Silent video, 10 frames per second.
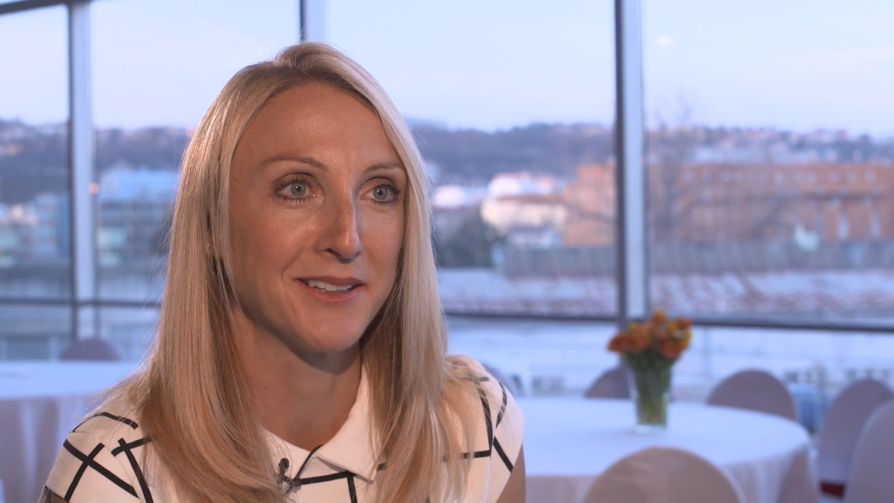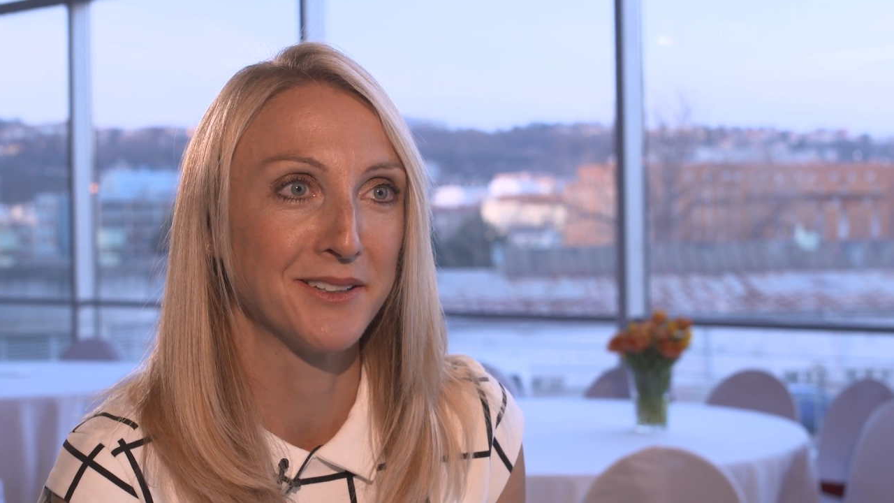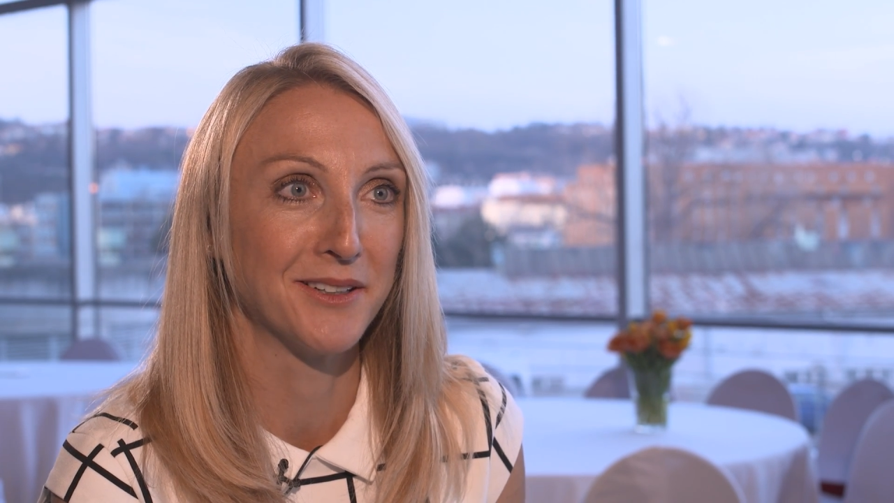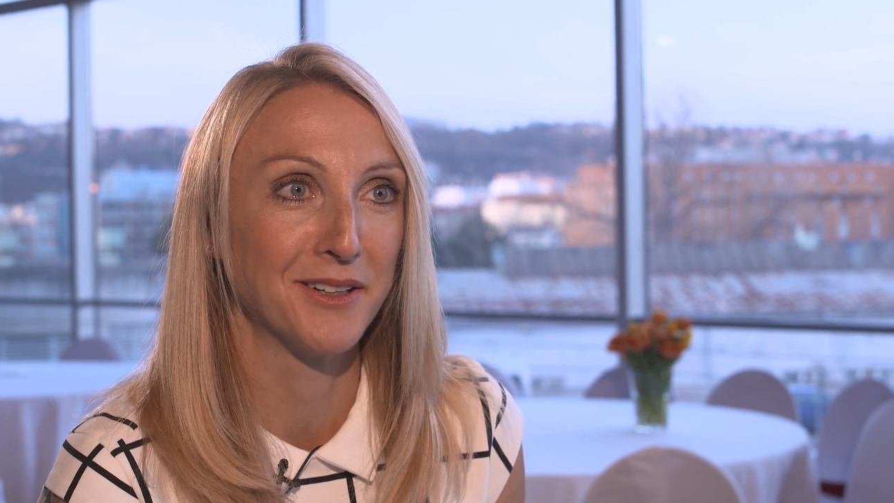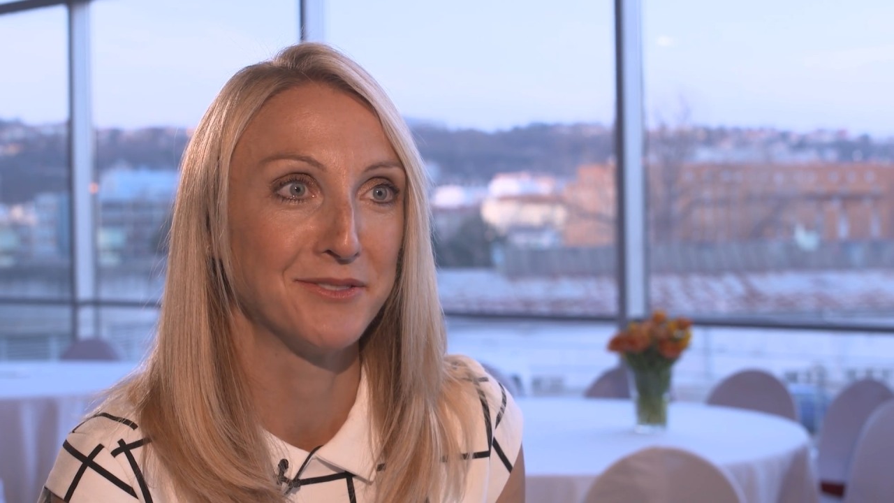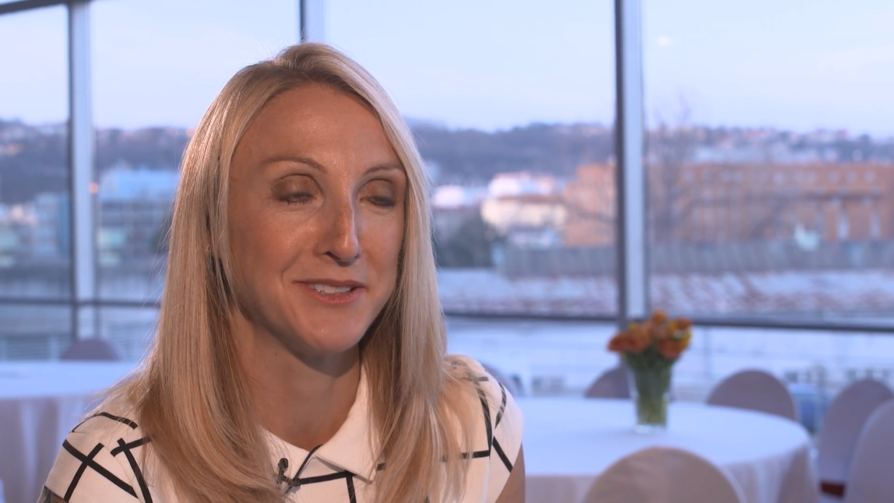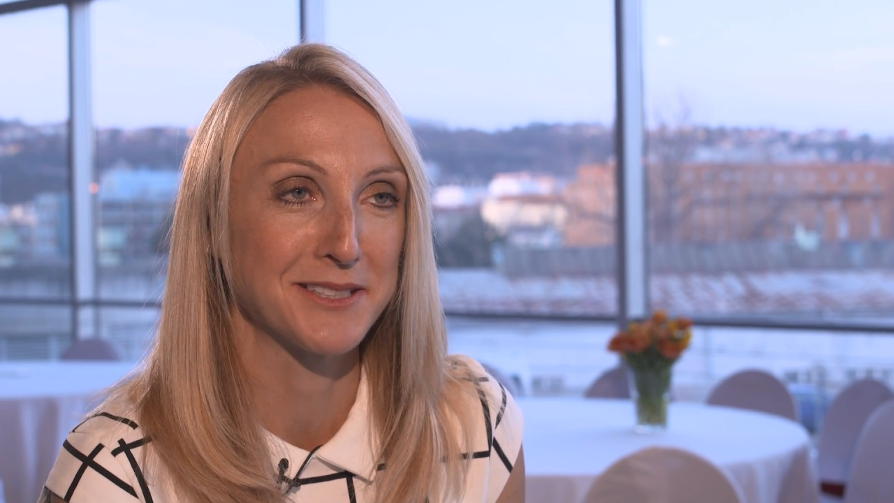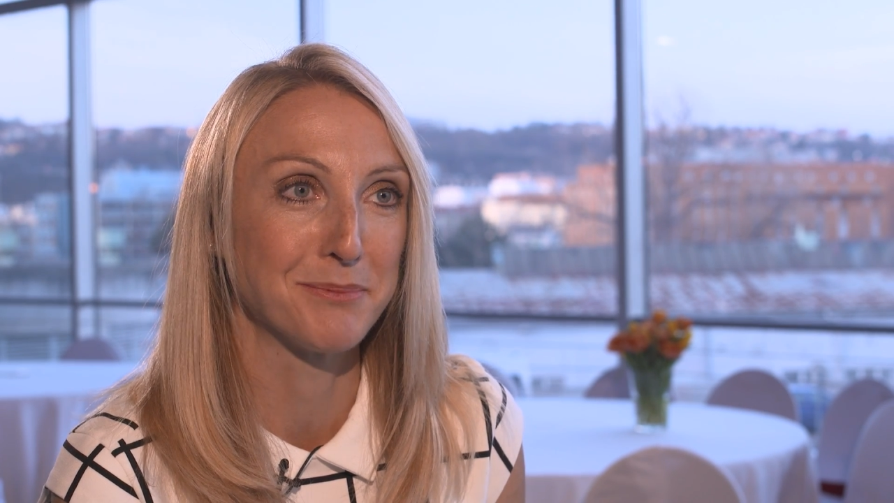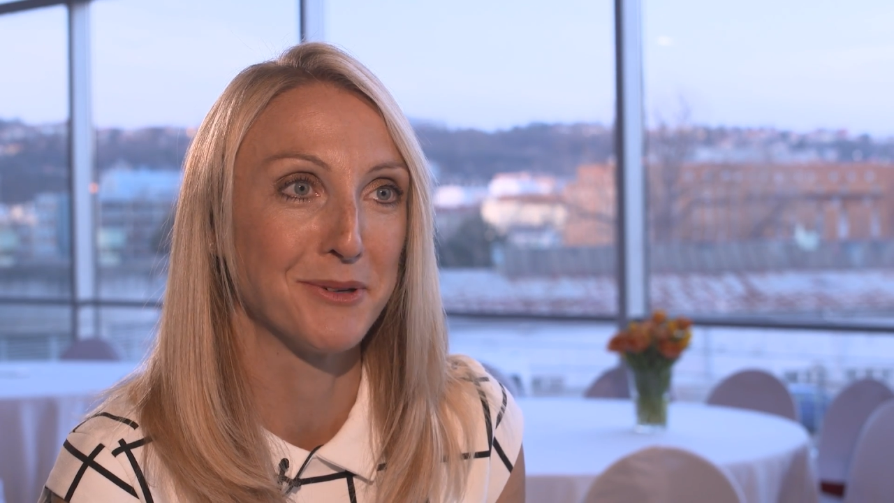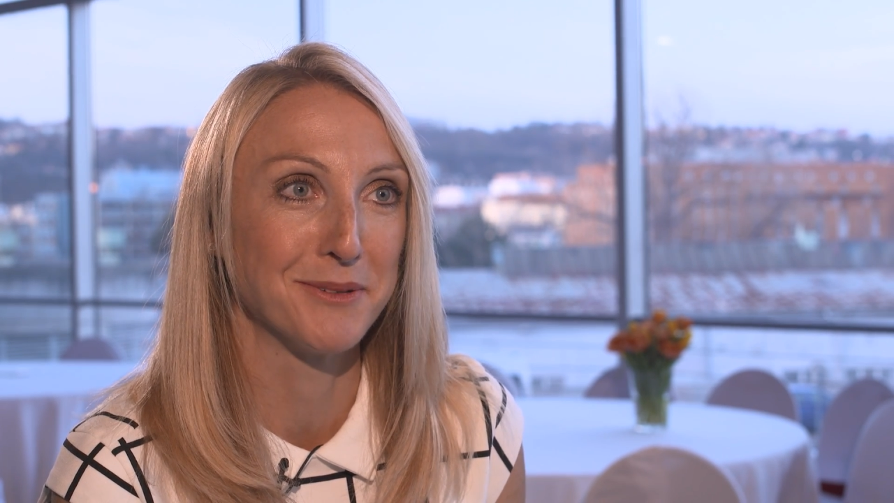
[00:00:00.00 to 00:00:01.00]
of
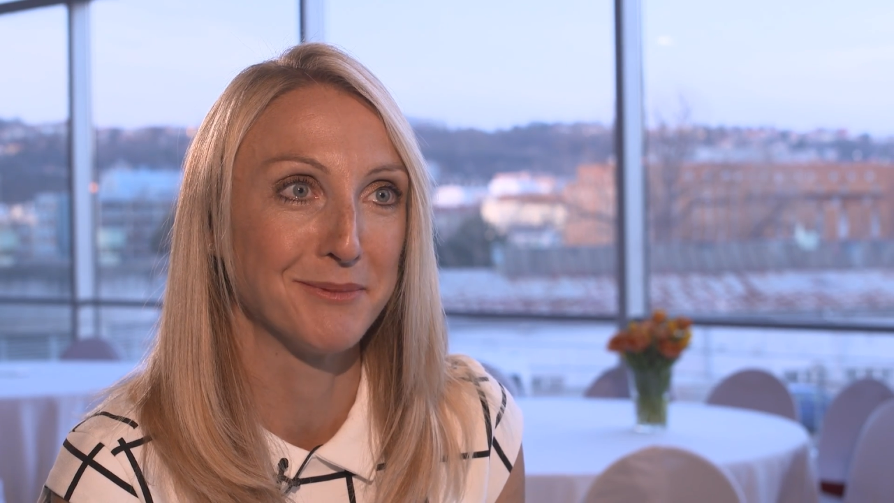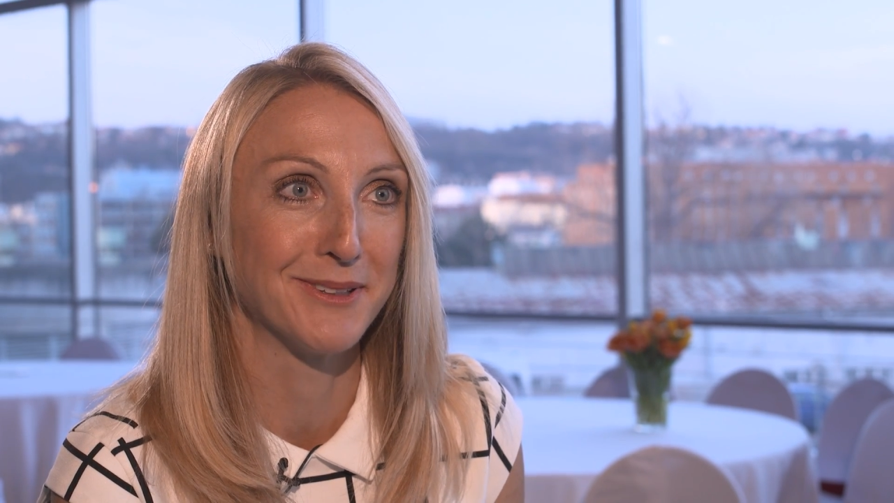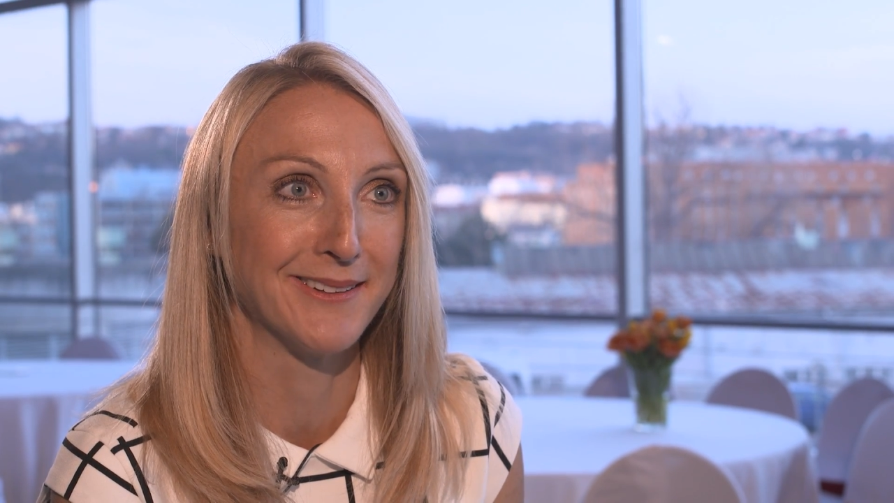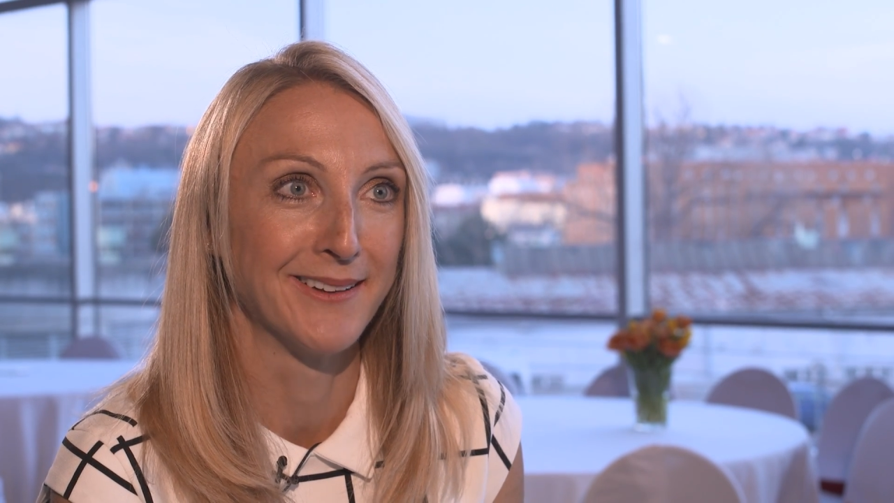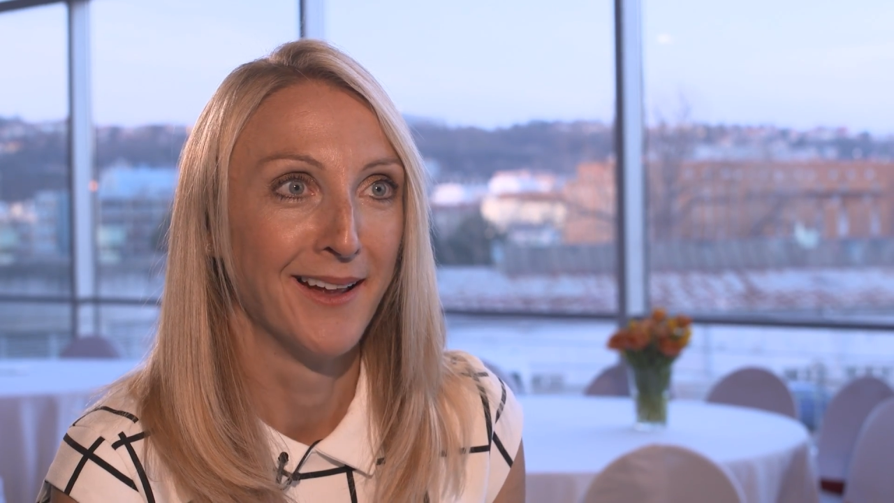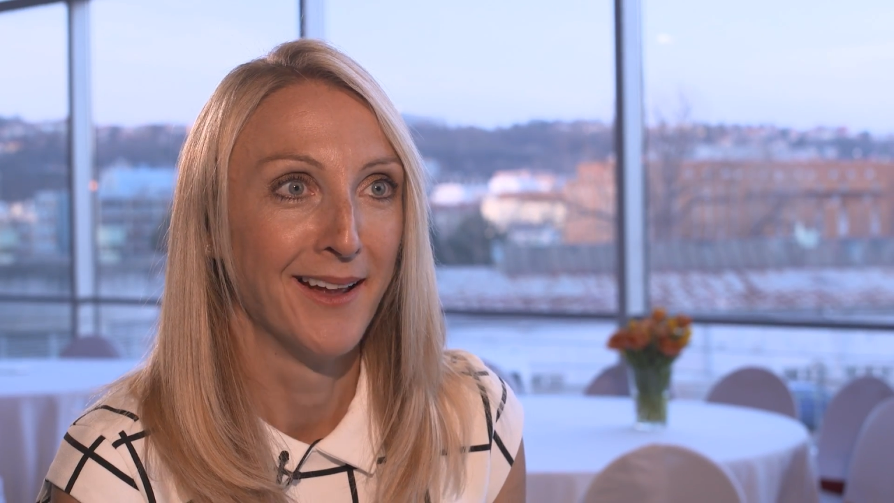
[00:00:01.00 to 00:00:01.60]
disappointment